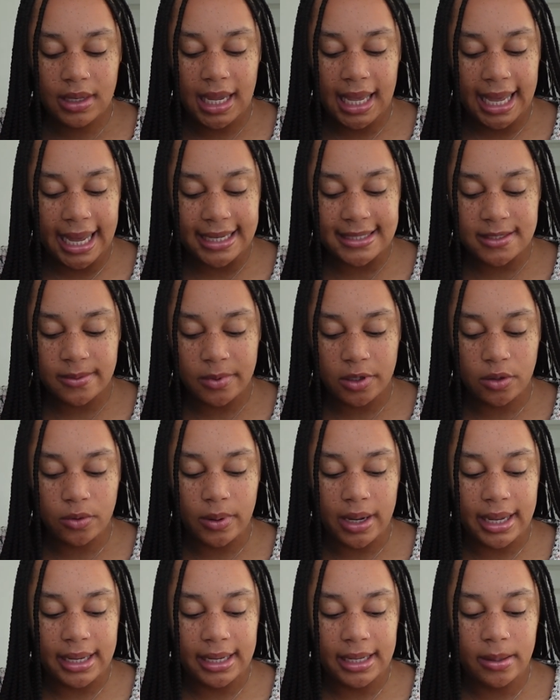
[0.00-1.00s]
Ask me who
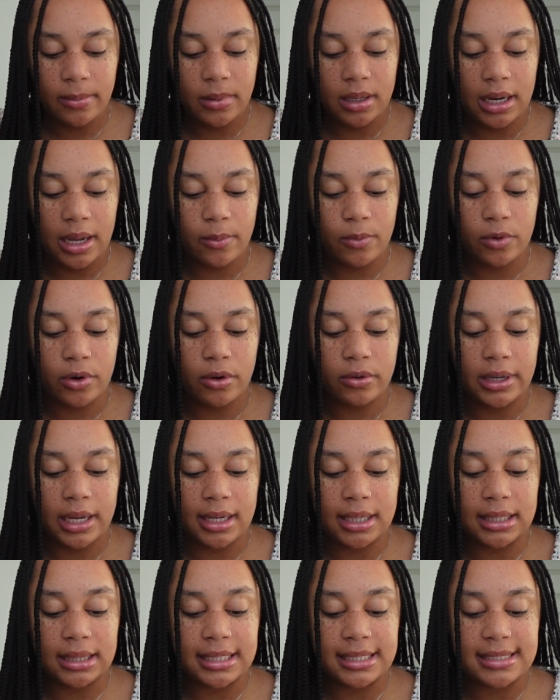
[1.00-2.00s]
I am, and I will go
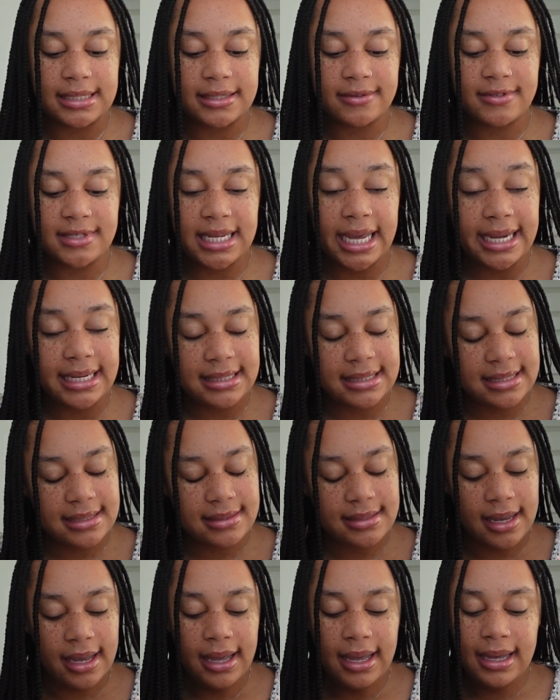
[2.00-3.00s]
down a list of
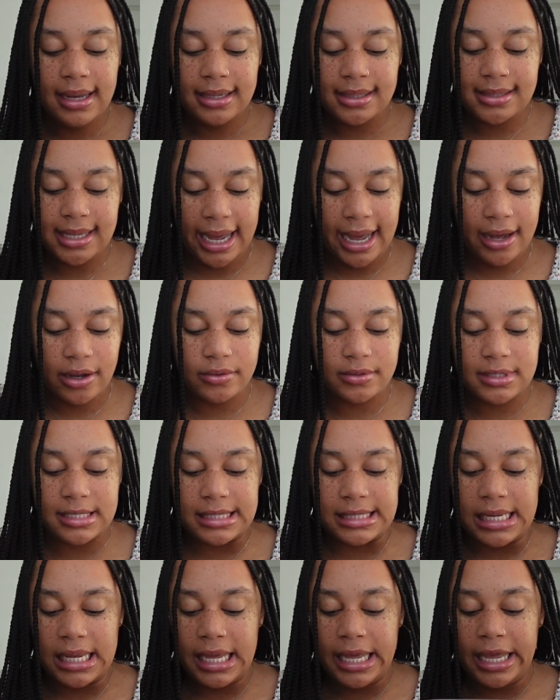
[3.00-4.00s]
sights,
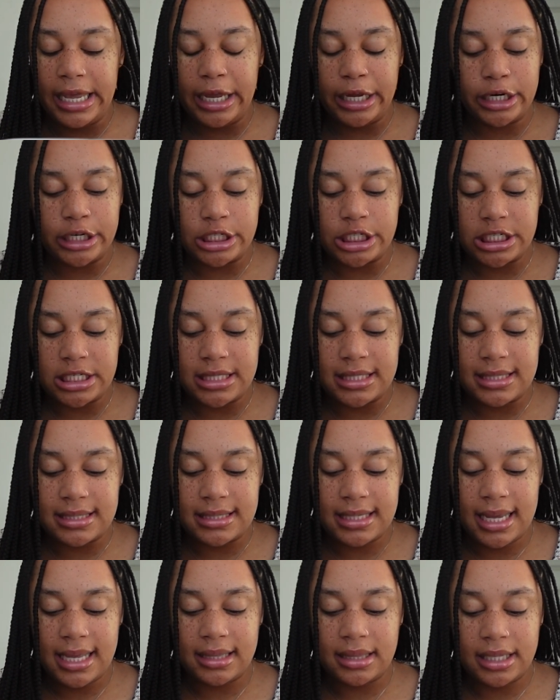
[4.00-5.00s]
sounds, energies,
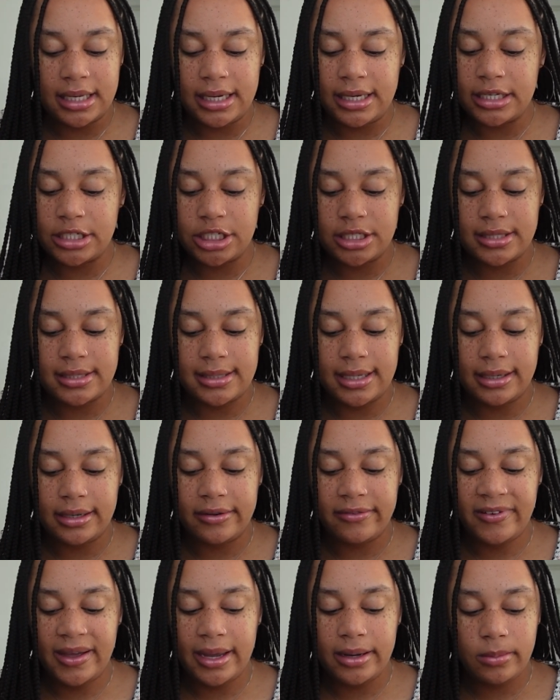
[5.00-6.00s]
and lineages that
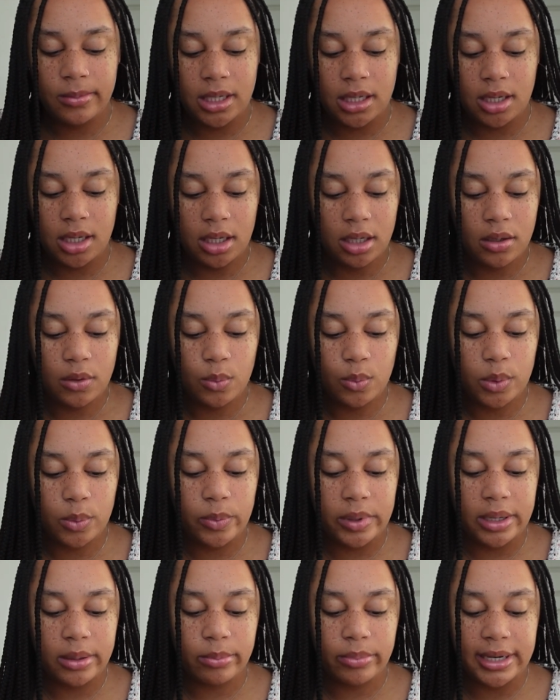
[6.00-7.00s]
define me. When
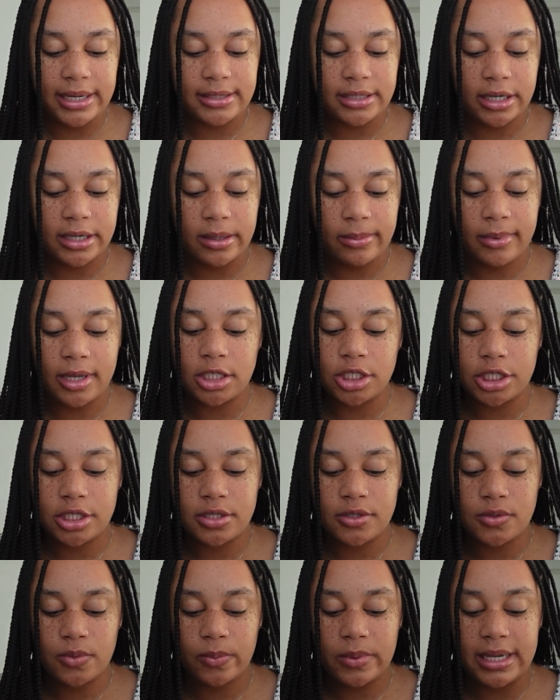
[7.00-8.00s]
we embrace our
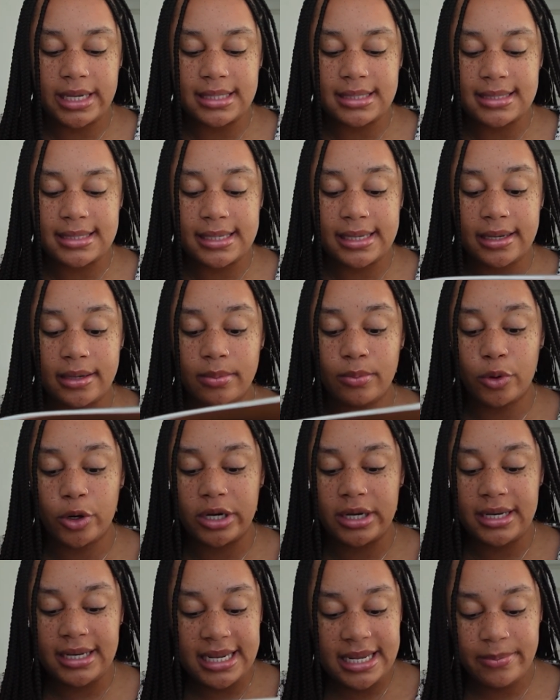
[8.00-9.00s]
dimensions, we can seek more
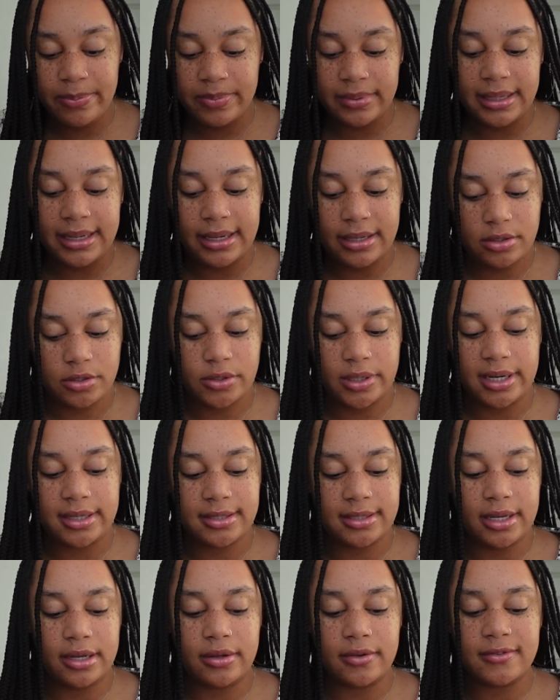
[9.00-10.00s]
deeply into
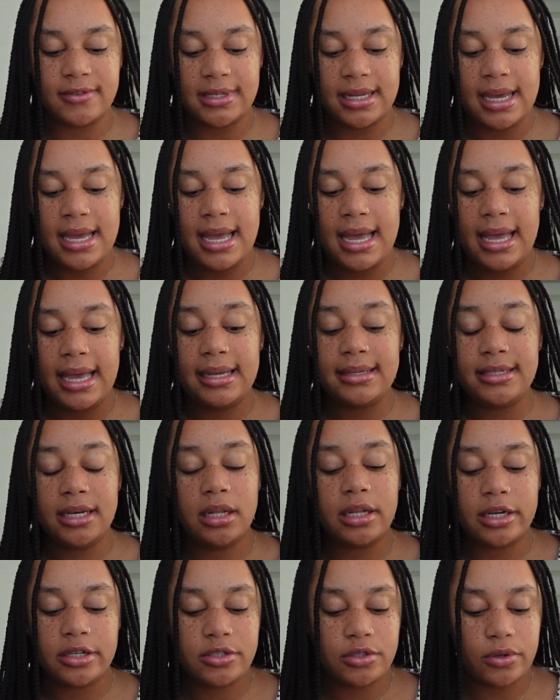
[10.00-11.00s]
ourselves and tell
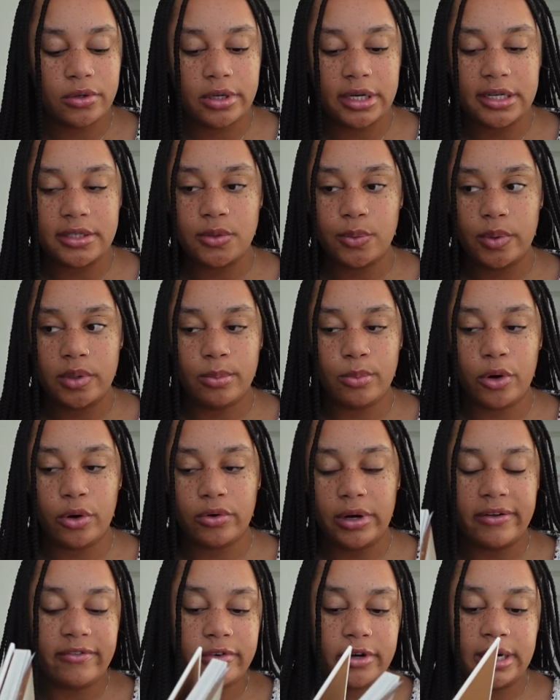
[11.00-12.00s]
our stories with more
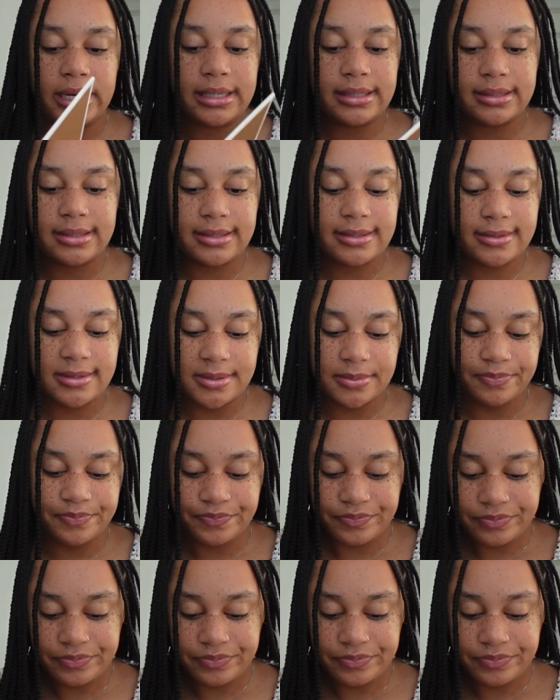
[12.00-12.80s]
reverence.